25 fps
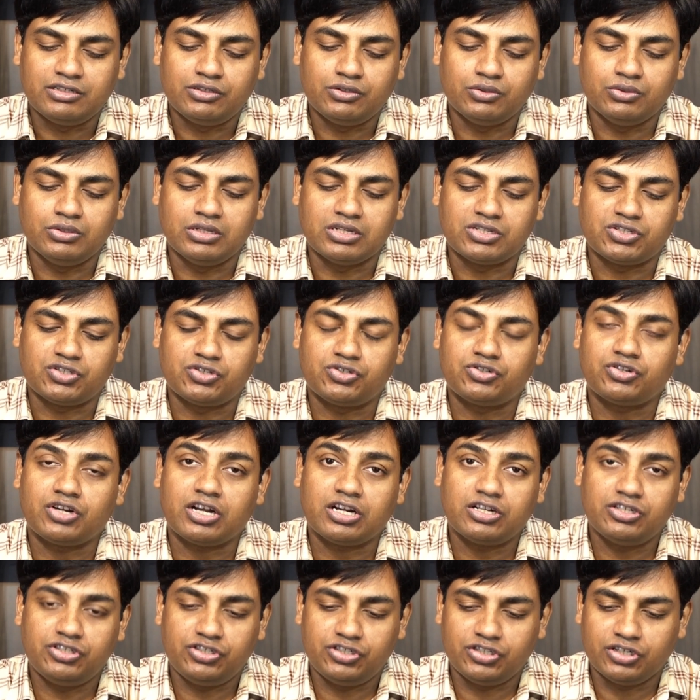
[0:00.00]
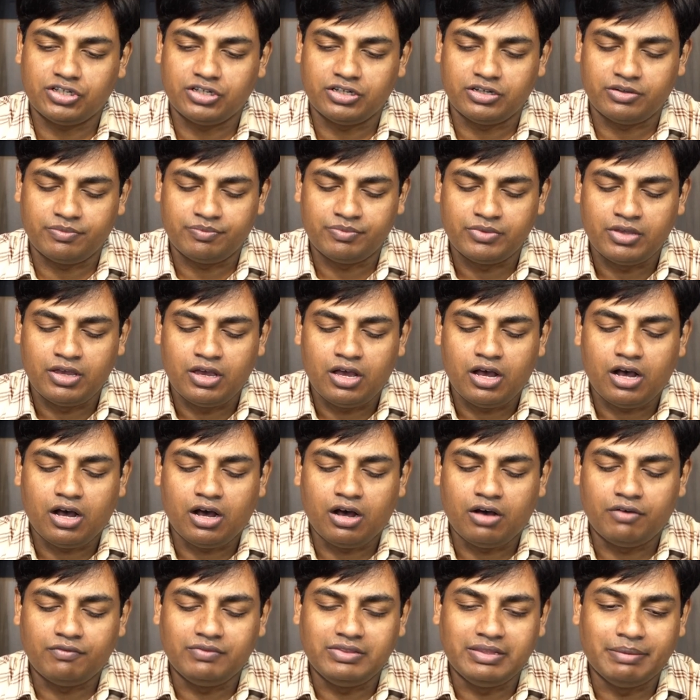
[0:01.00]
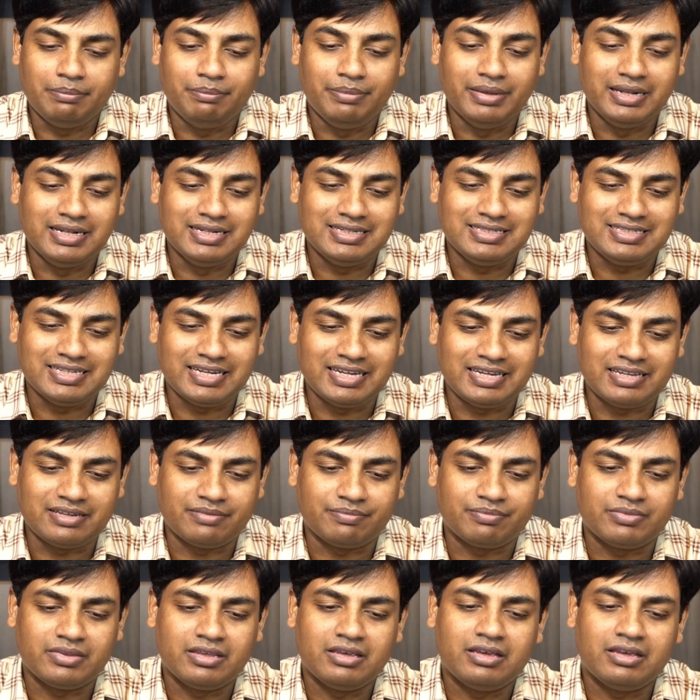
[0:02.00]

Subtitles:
to the structure of the building.